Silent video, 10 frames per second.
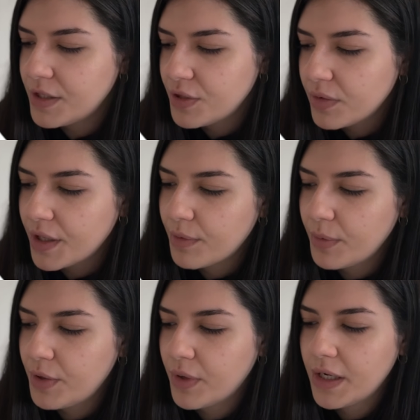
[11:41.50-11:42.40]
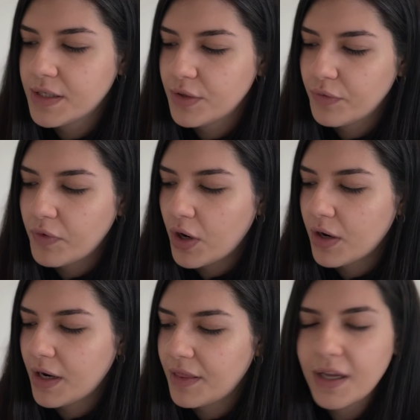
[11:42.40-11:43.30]
do like what we created so far,
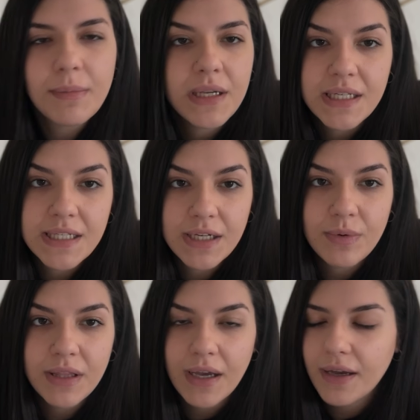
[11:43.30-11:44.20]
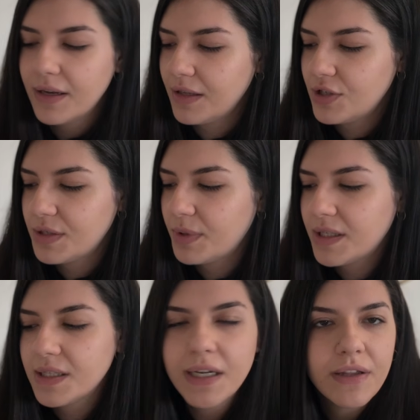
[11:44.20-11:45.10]
and I think I'm gonna stick with that and just put
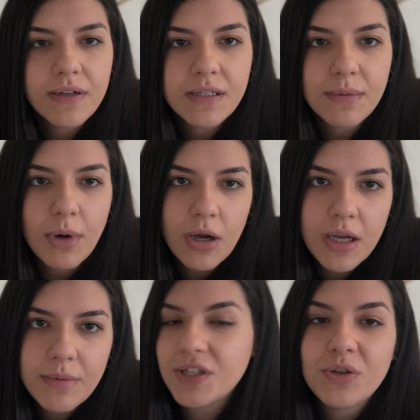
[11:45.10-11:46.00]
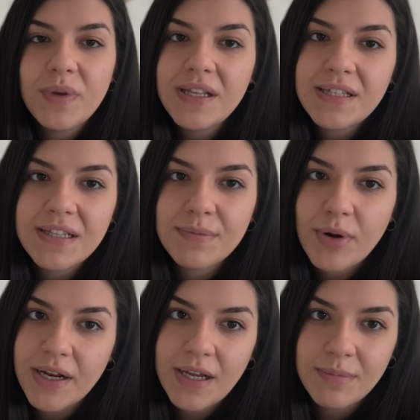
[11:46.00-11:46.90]
it together into mock-up just so we can see this
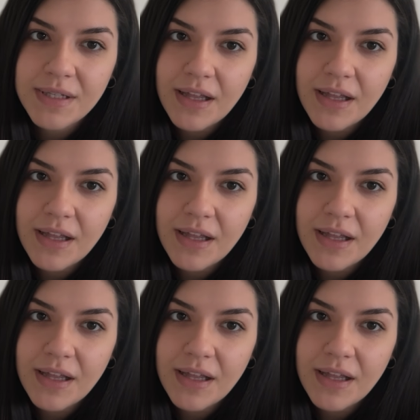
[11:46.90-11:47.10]
brand come to